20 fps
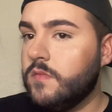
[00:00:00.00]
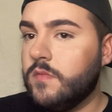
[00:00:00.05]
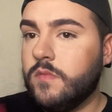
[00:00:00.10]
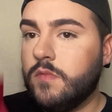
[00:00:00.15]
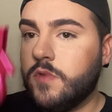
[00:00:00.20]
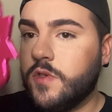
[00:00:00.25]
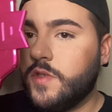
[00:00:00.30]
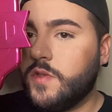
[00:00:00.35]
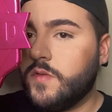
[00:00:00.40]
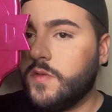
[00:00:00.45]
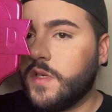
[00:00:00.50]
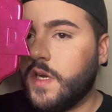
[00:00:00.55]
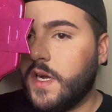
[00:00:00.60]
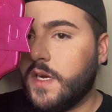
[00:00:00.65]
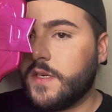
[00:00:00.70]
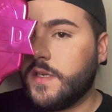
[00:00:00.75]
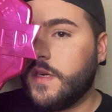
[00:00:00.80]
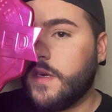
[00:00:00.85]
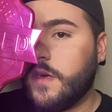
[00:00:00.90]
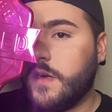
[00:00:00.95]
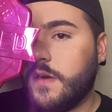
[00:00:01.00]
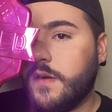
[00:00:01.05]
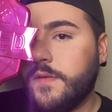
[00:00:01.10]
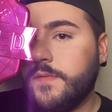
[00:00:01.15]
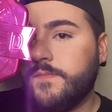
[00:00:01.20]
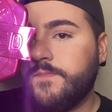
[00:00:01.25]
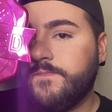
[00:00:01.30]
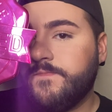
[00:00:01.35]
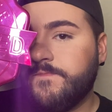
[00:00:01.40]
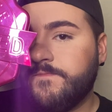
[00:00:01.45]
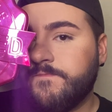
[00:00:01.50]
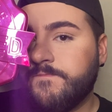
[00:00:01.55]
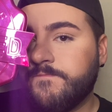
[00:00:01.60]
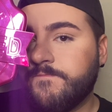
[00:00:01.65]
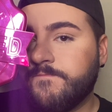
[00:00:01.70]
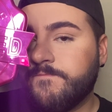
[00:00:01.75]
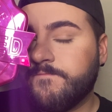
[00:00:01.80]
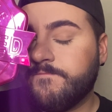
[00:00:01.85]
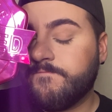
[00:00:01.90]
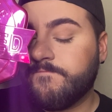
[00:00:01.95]
would you talk to her?
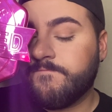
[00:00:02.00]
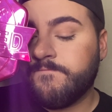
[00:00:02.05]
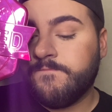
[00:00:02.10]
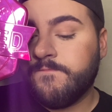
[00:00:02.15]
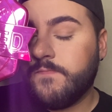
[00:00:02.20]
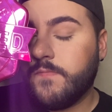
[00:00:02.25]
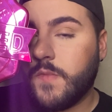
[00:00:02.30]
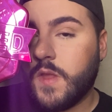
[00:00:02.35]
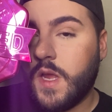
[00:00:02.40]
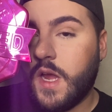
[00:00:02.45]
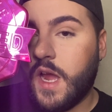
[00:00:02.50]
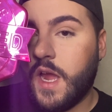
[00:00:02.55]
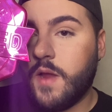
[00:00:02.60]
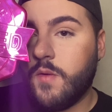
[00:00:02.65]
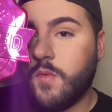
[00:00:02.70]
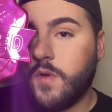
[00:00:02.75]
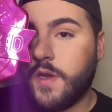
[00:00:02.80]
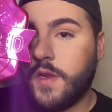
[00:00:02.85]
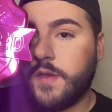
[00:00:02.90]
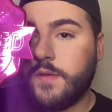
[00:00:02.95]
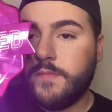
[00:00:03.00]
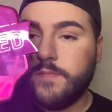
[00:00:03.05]
I wouldn't,